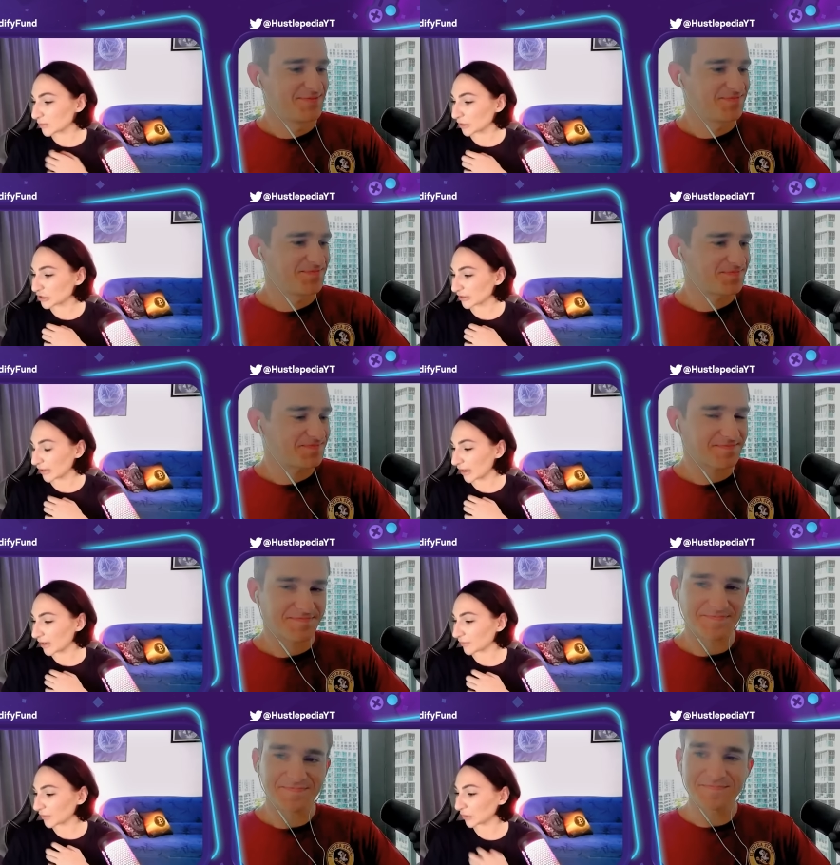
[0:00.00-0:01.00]
Speaker 1: question I
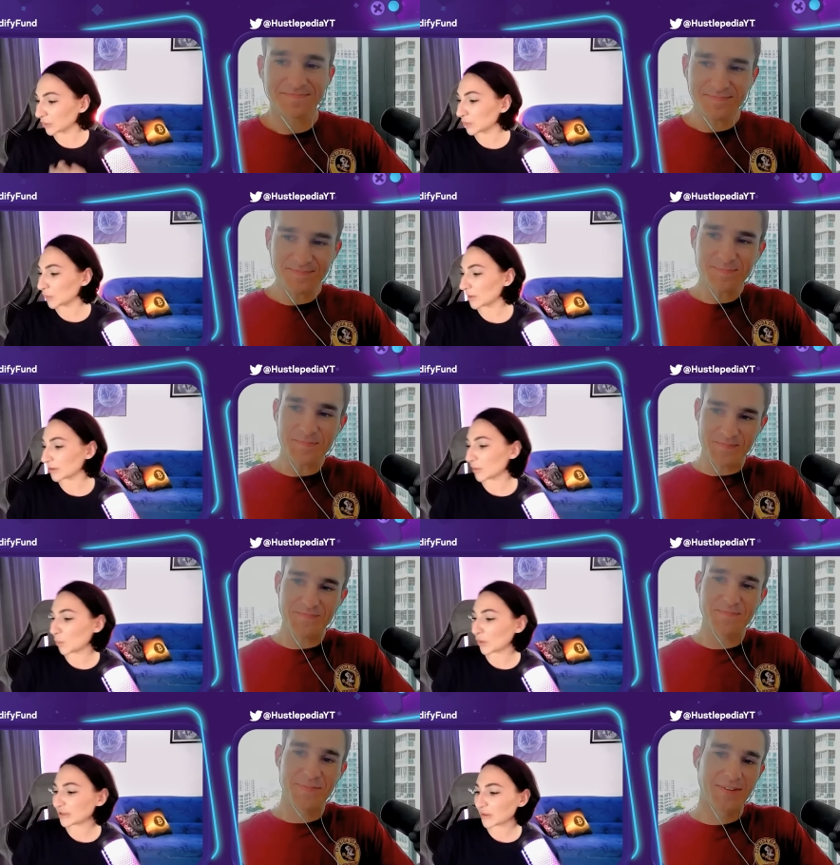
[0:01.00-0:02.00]
have for you:
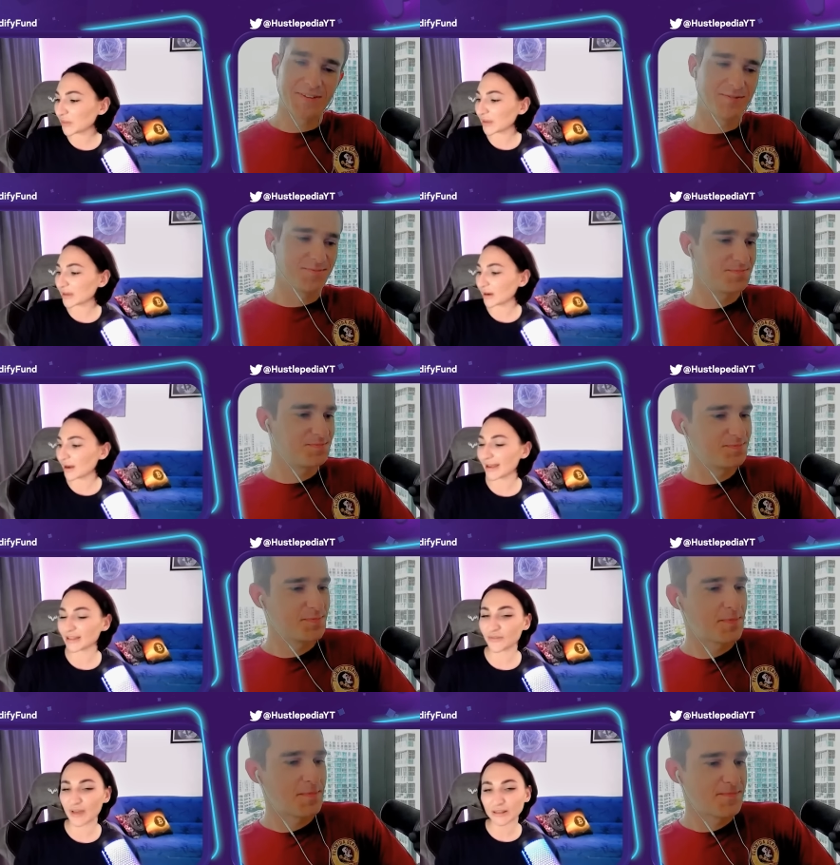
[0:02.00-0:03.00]
What do you think are
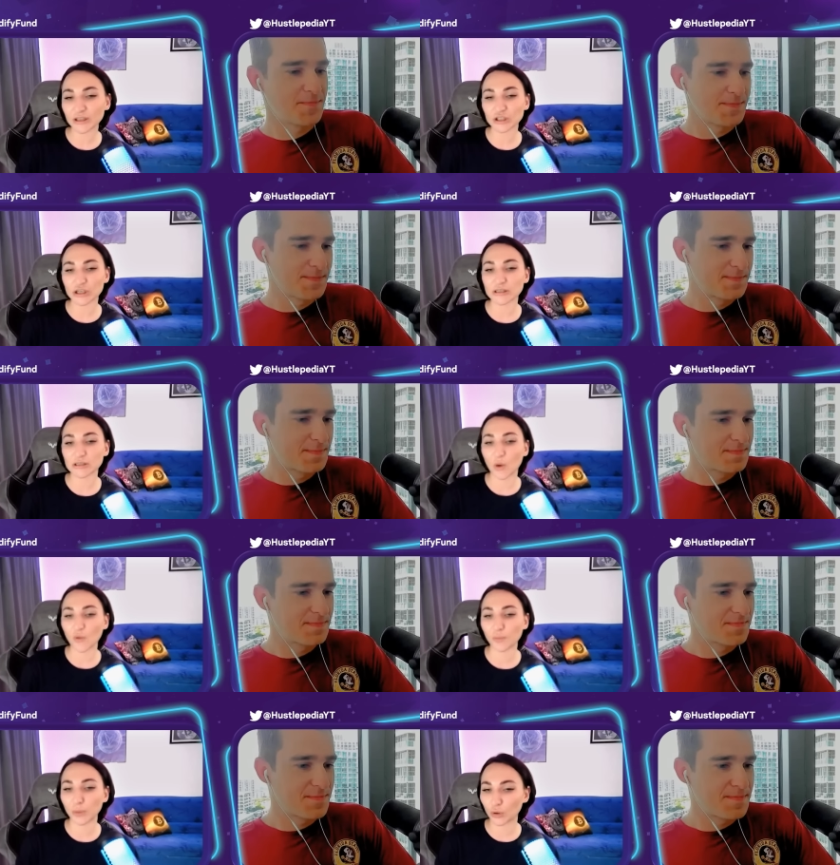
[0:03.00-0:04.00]
advantages of
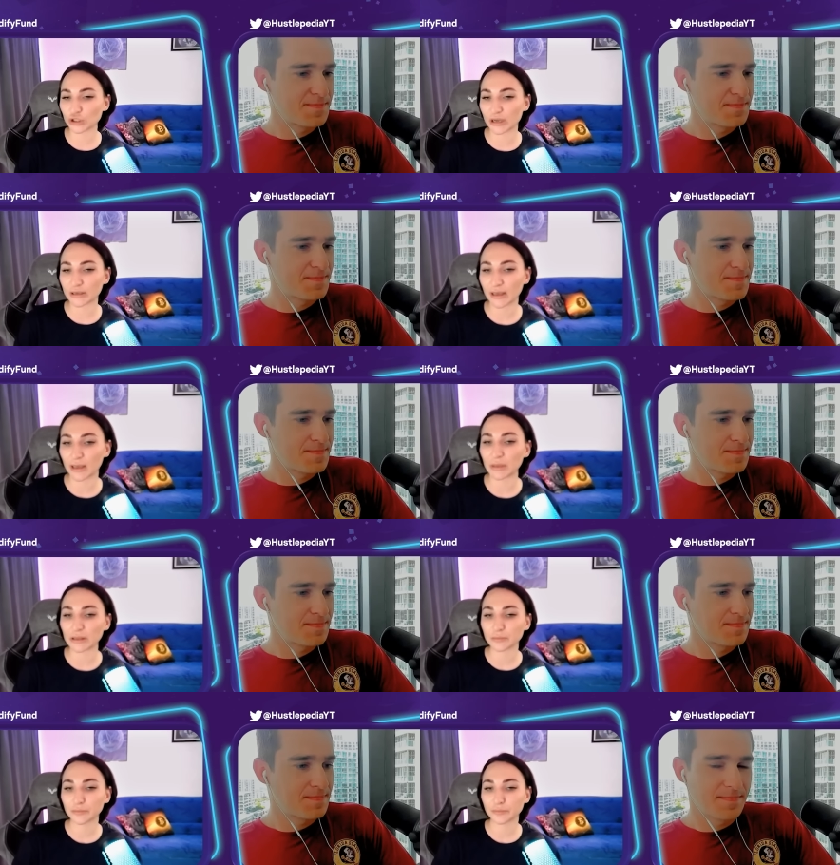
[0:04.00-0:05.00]
blockchain
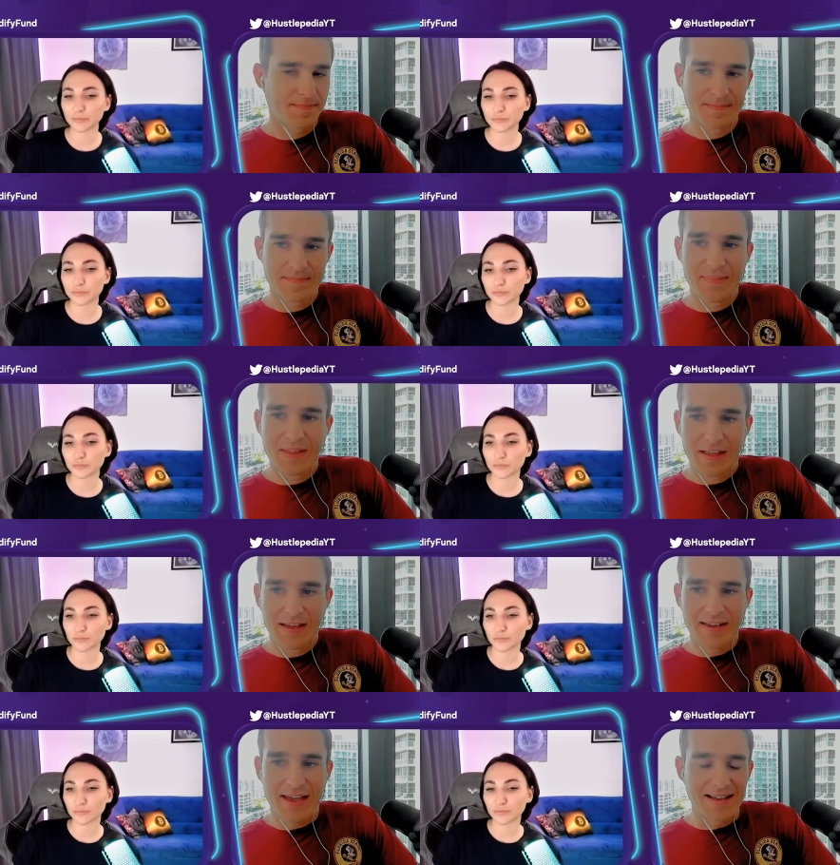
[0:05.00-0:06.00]
gaming?
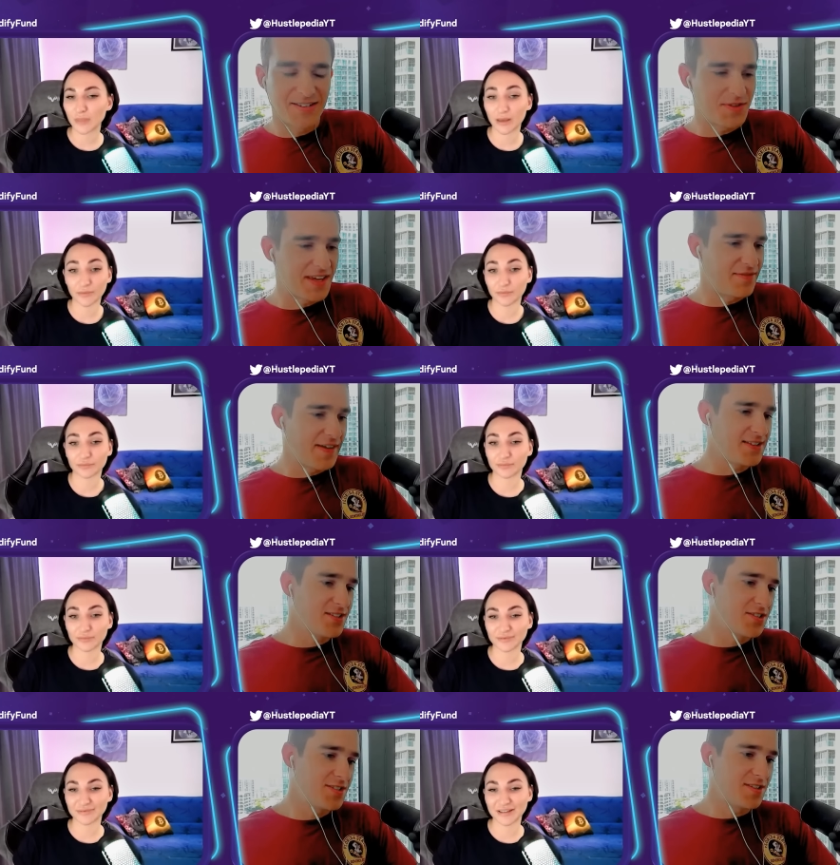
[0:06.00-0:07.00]
Speaker 2: Yeah. So the it,
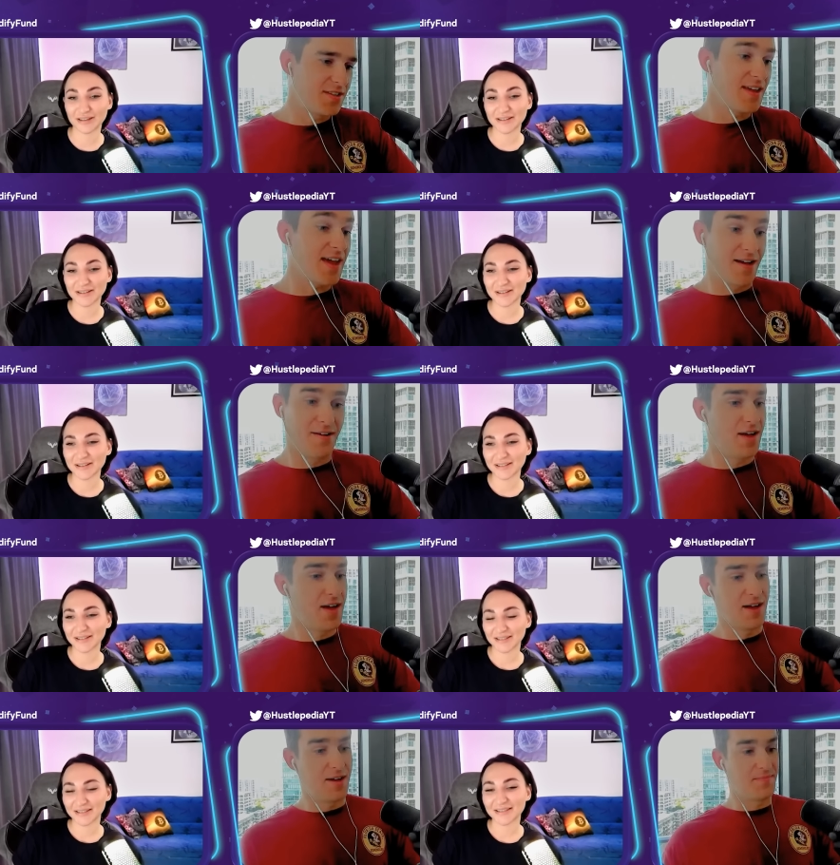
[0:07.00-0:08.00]
advantages, yeah,
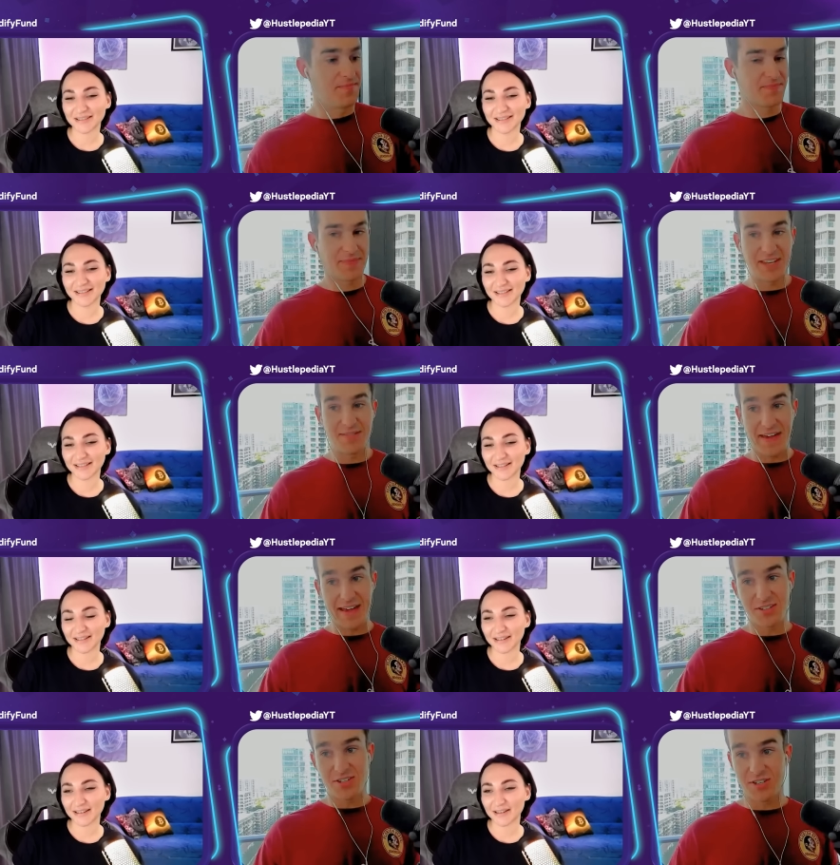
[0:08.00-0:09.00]
um, the
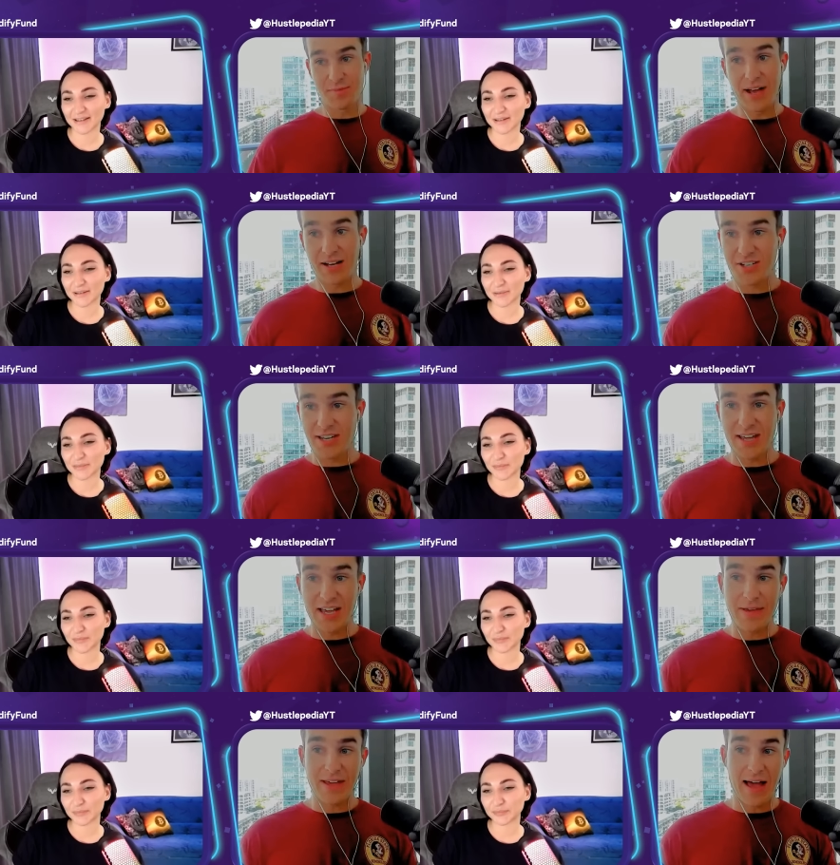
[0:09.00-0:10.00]
advantages of blockchain
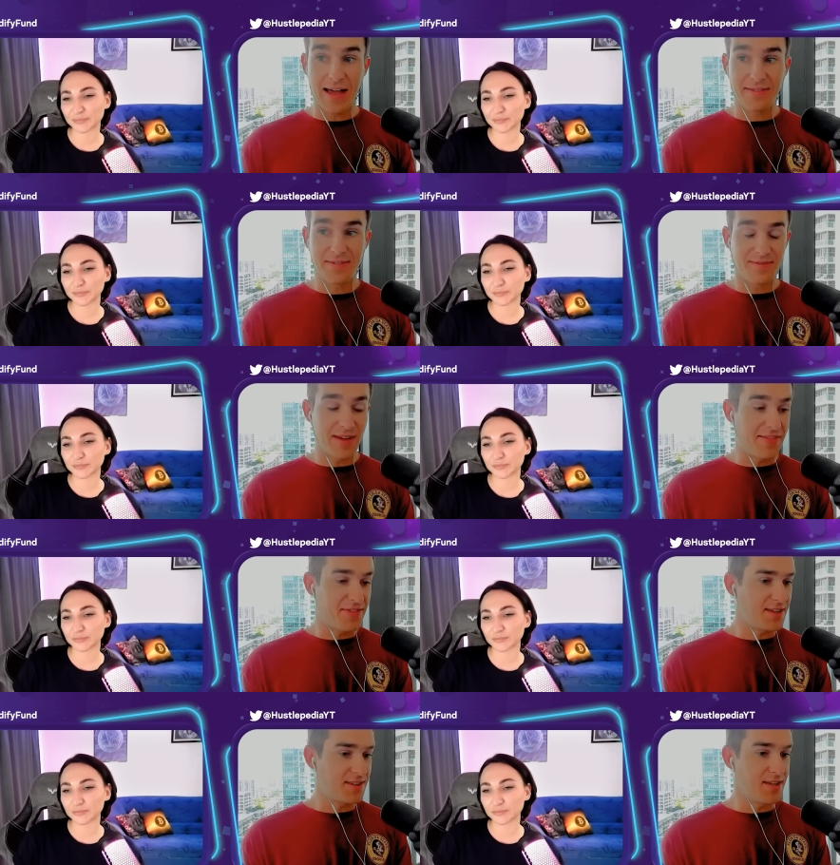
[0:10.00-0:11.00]
gaming. I I
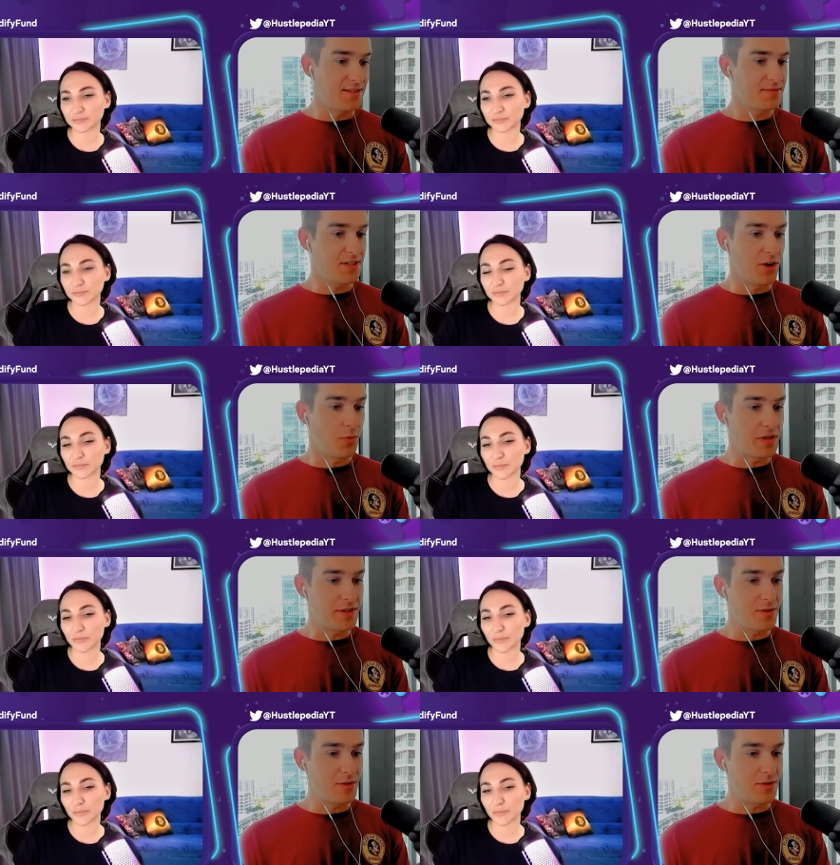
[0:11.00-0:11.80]
think that you know when